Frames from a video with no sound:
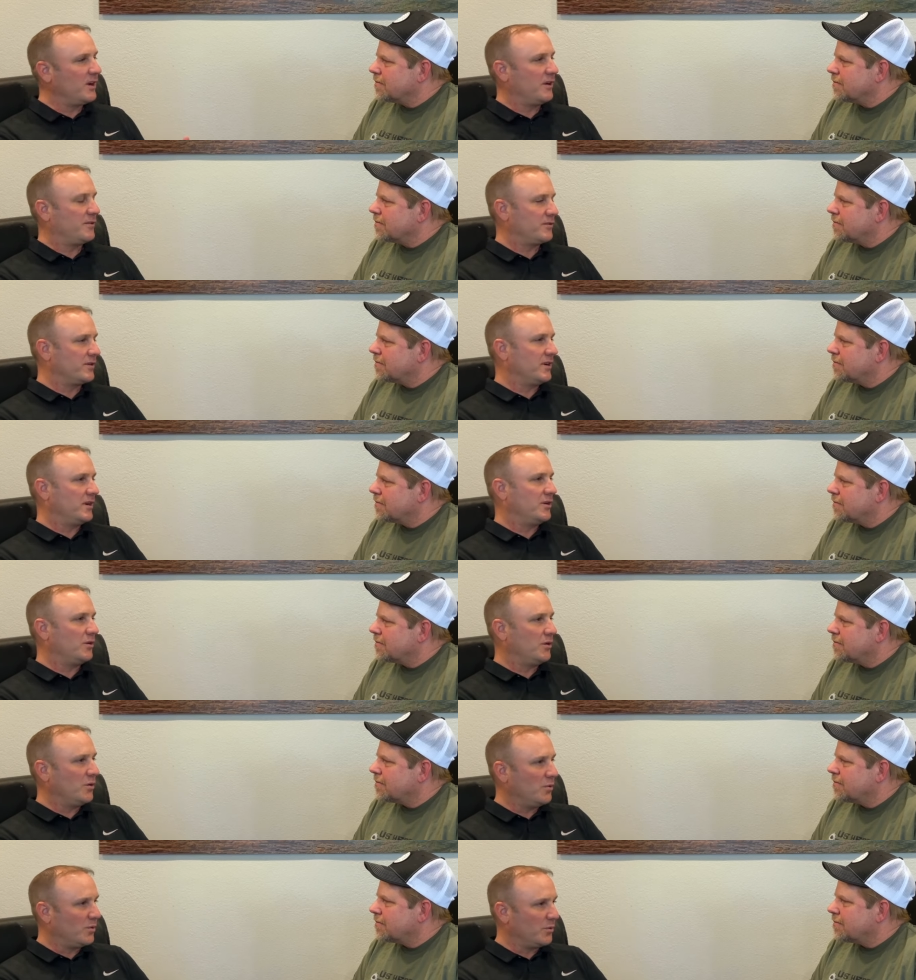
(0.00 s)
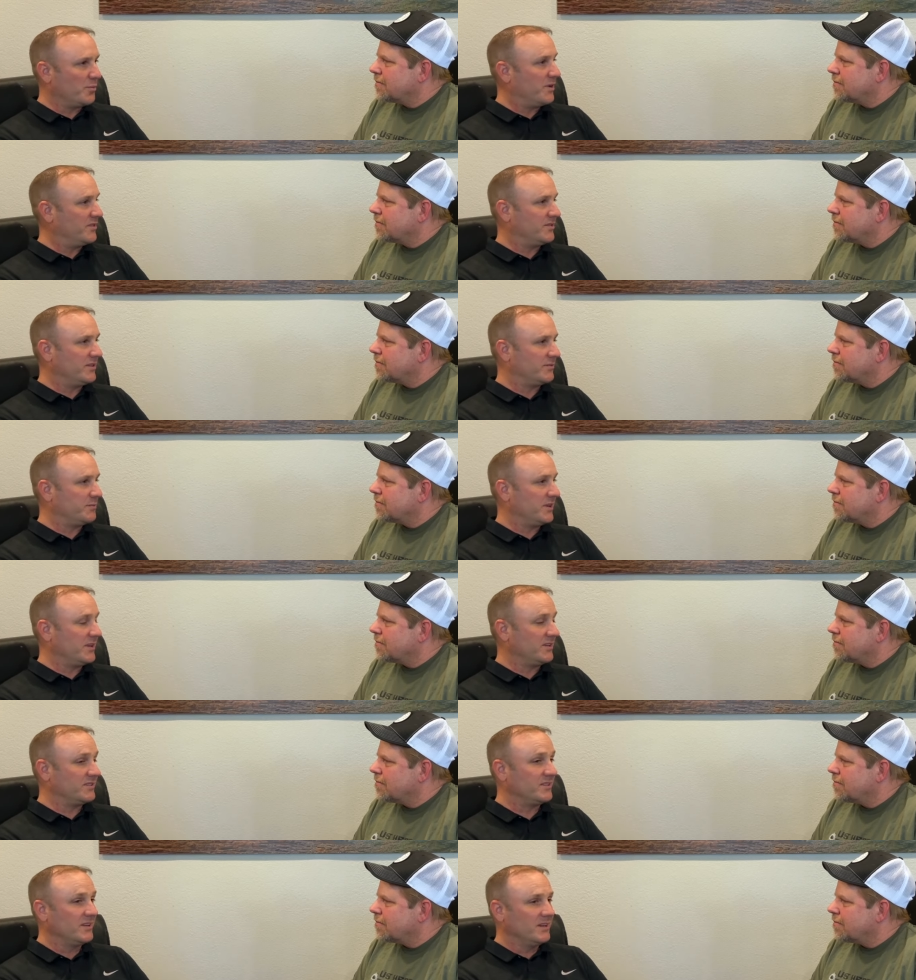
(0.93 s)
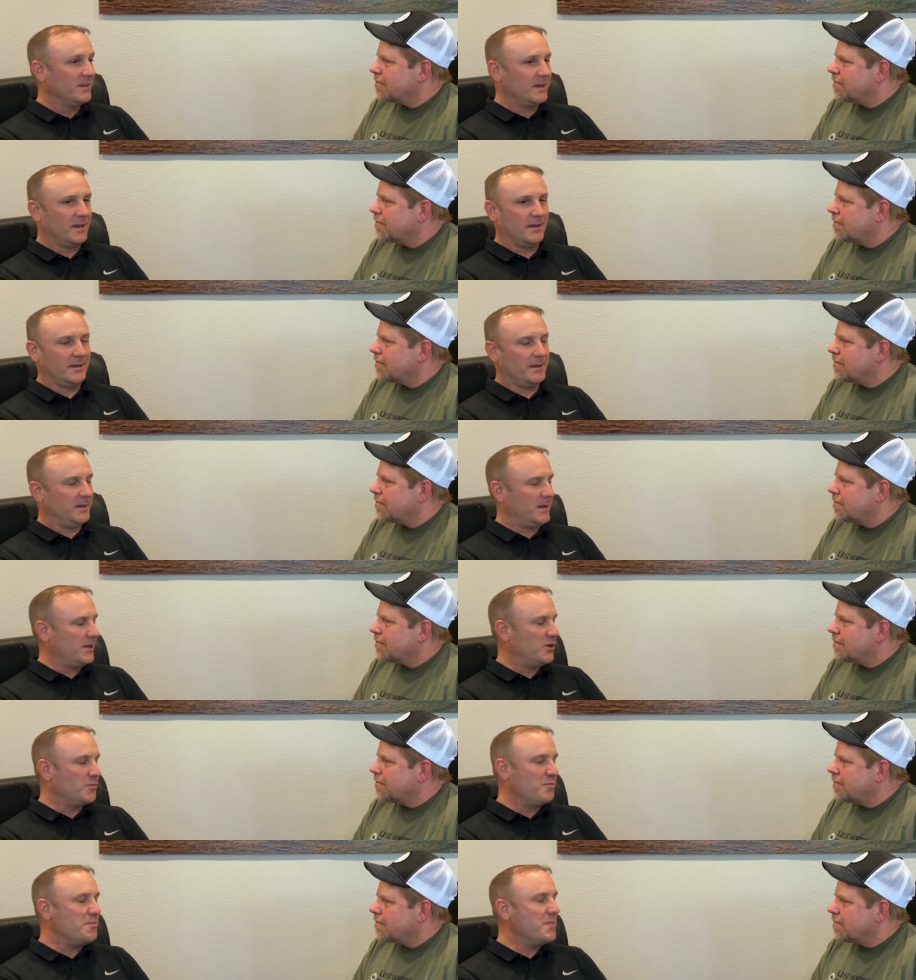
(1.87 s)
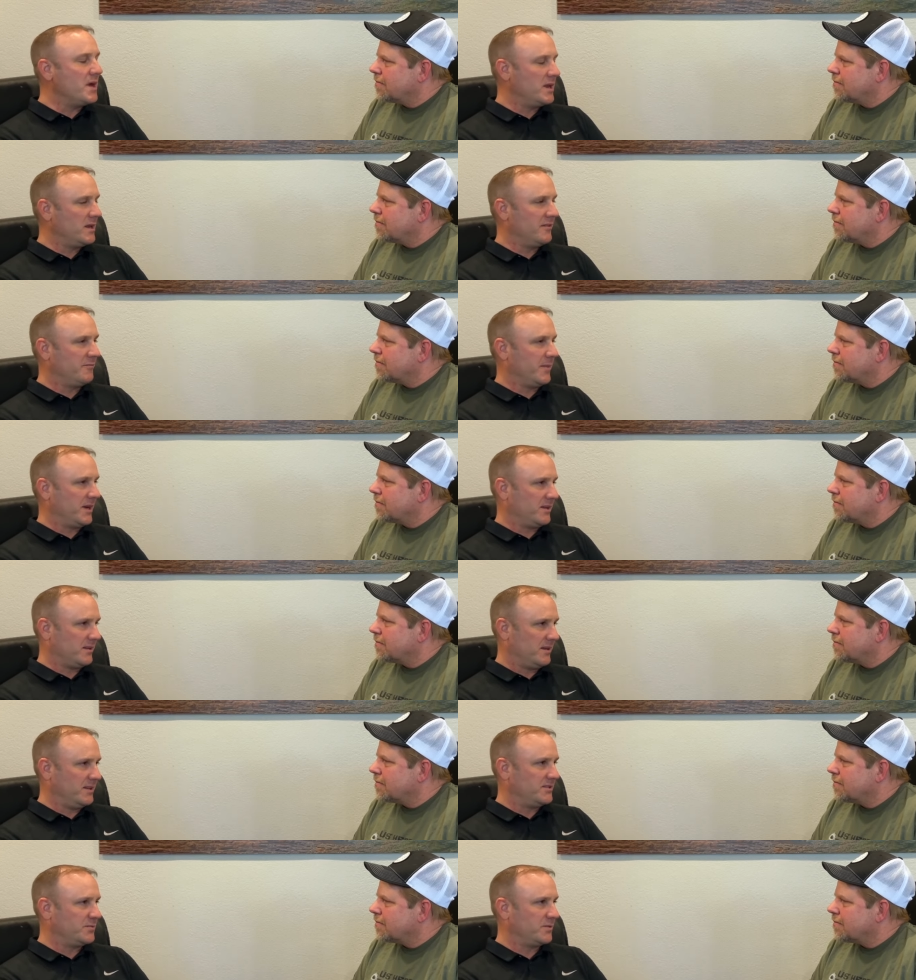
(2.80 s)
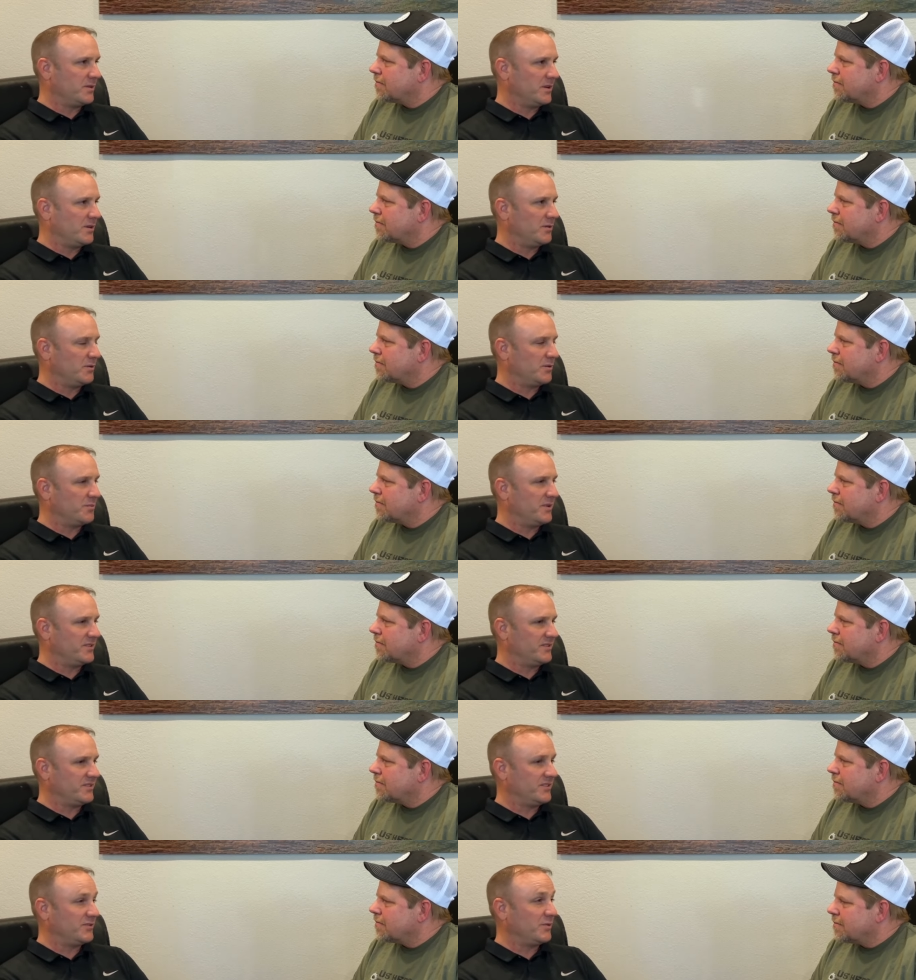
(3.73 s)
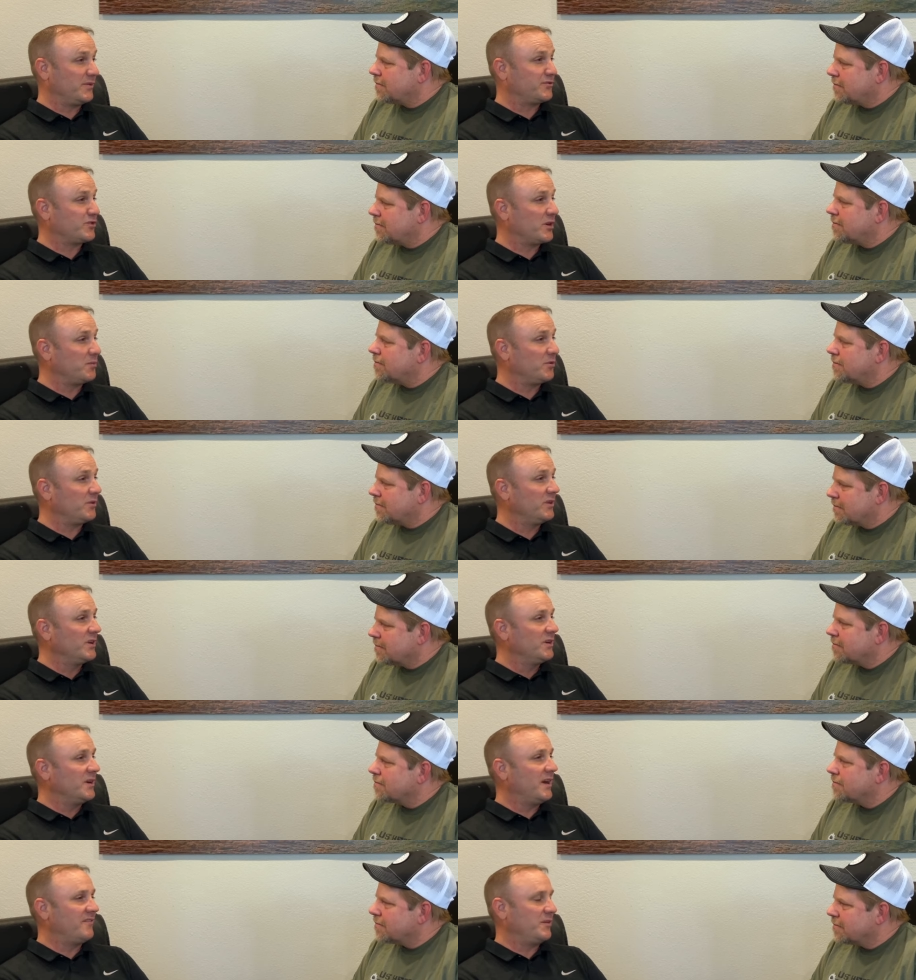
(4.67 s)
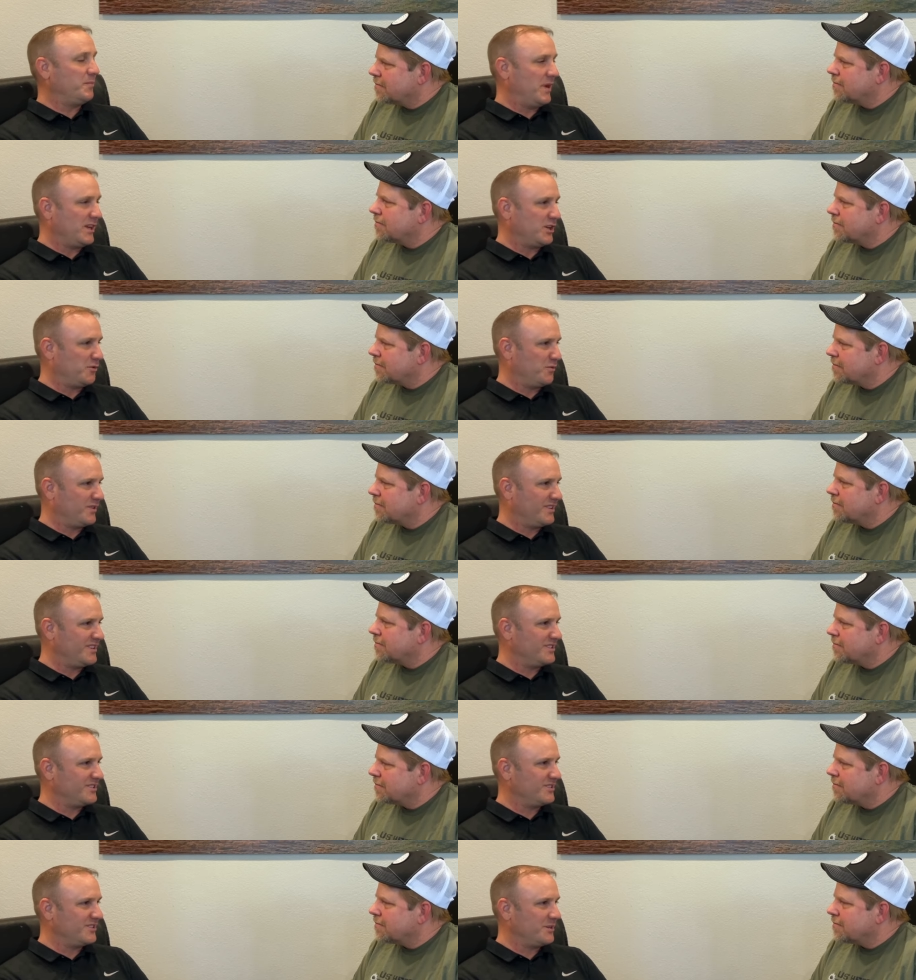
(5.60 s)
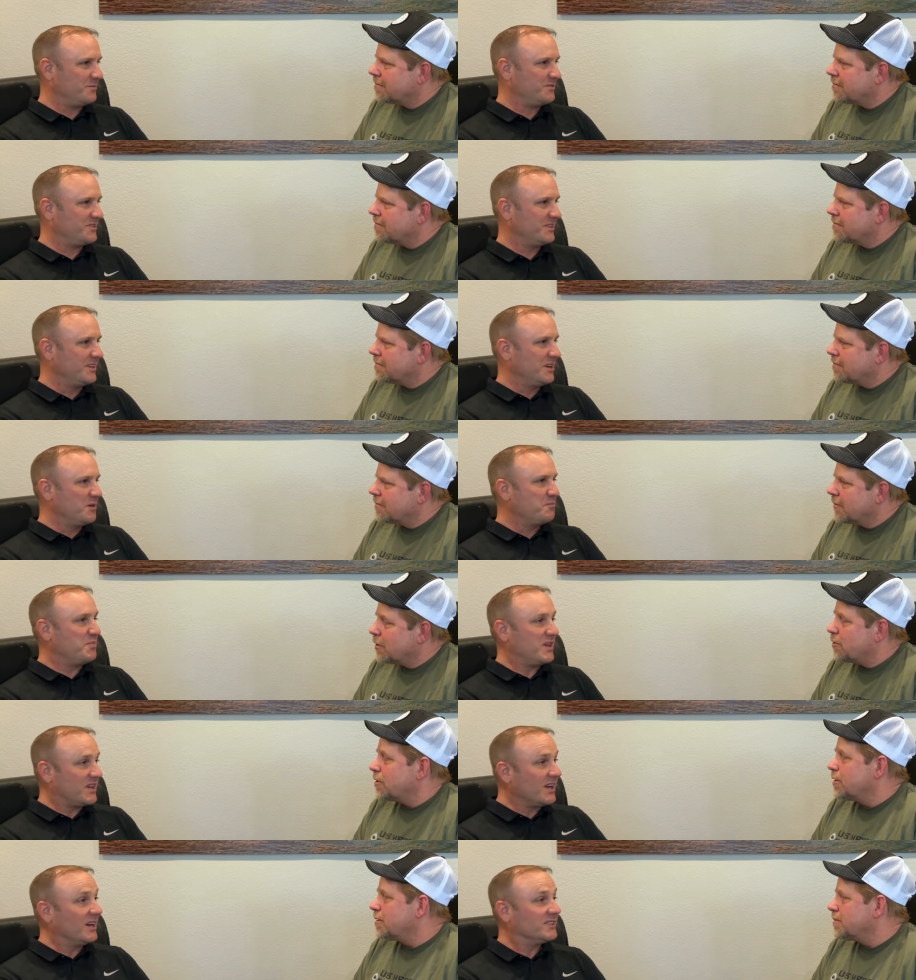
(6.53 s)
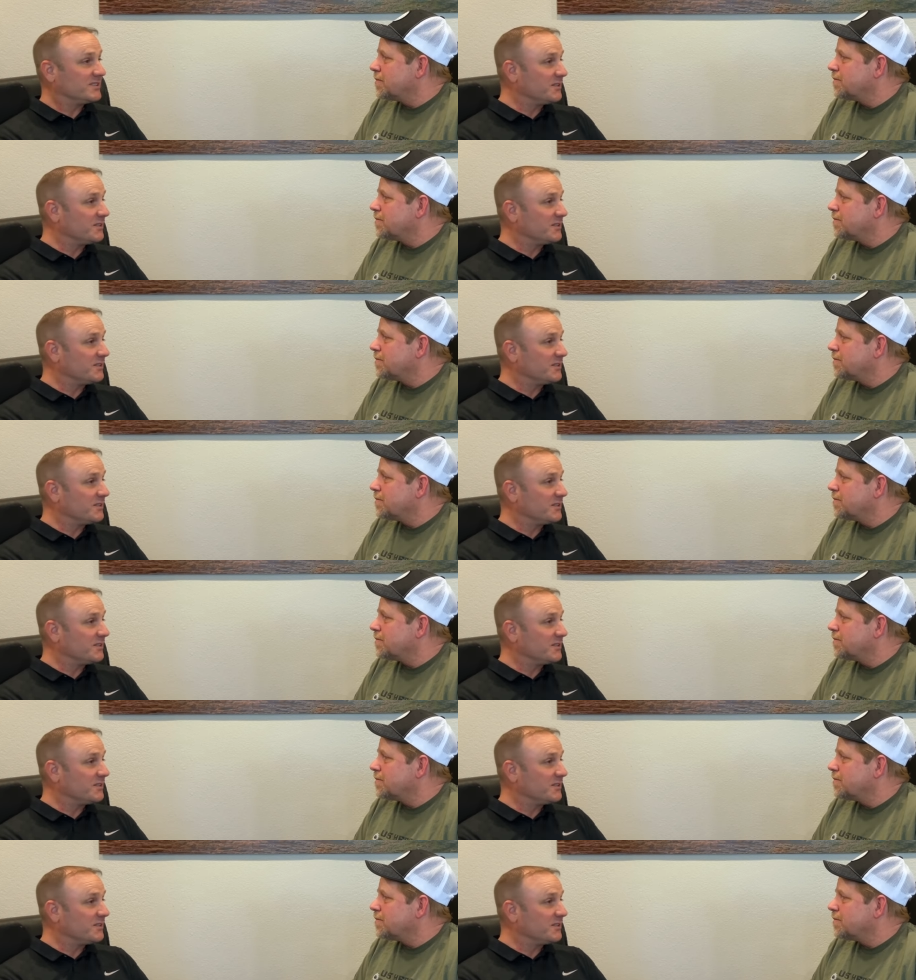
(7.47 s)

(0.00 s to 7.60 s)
Speaker 1: other gun owner business because I, I know many of my clients who are gun owner businesses who have trouble having banking relationships because